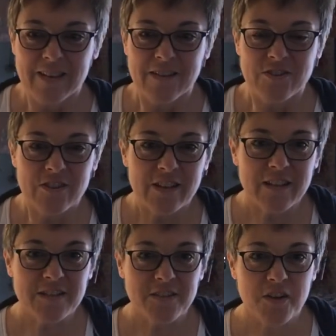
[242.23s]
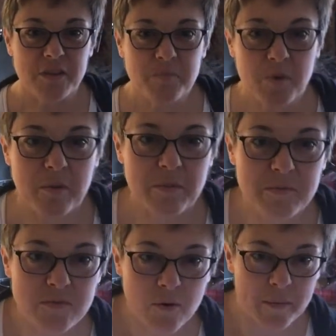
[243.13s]
She likes to cause
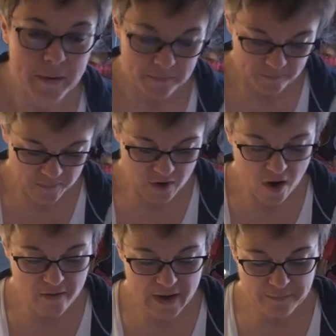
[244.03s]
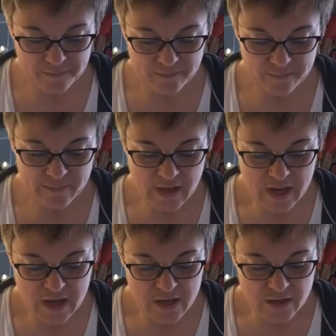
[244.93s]
problems for me. All right.
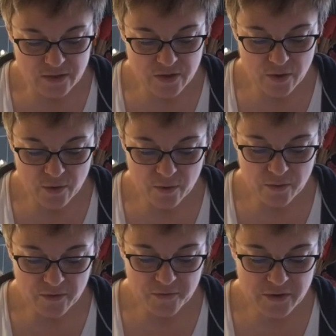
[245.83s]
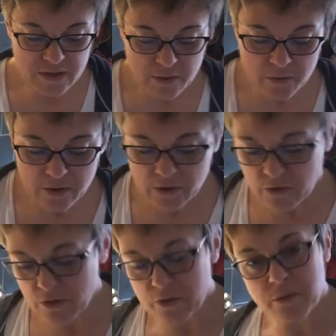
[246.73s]
So the first thing we're going
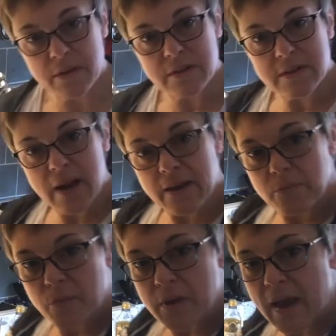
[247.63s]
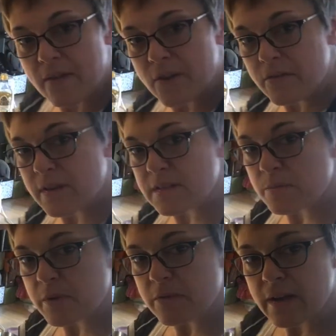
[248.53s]
to do is we have our
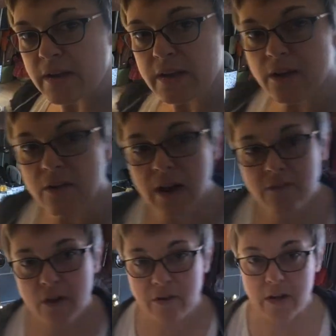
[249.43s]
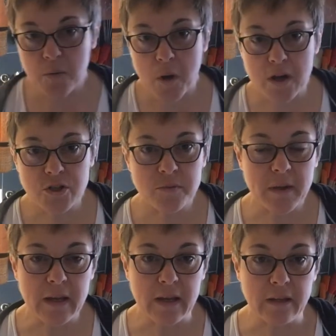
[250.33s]
recipe right here. I've already washed my
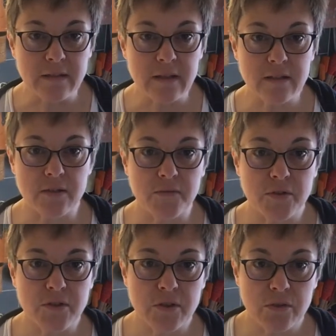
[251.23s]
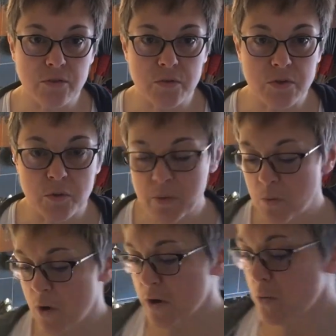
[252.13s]
hands. That's the first thing you do, soap and water